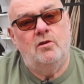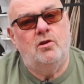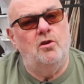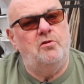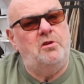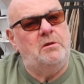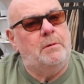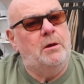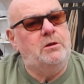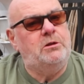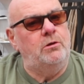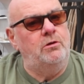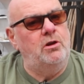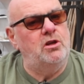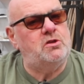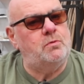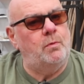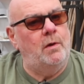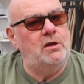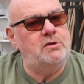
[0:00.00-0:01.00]
Good thing about doing
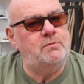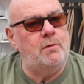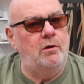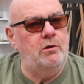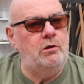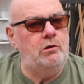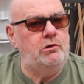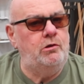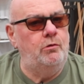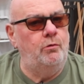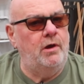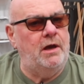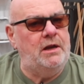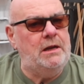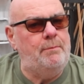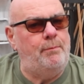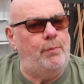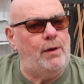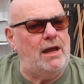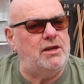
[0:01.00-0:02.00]
this way is, well, you don't get
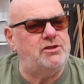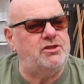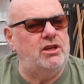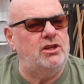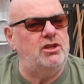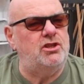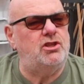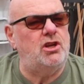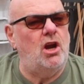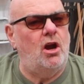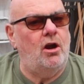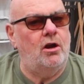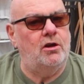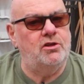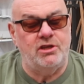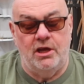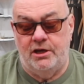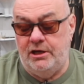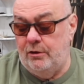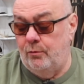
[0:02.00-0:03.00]
any plastic
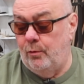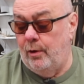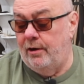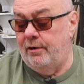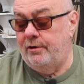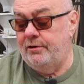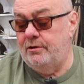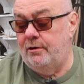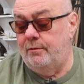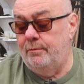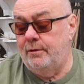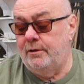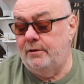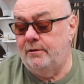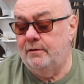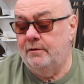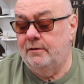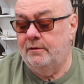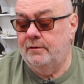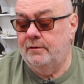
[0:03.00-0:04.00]
shards anywhere, you know what I mean?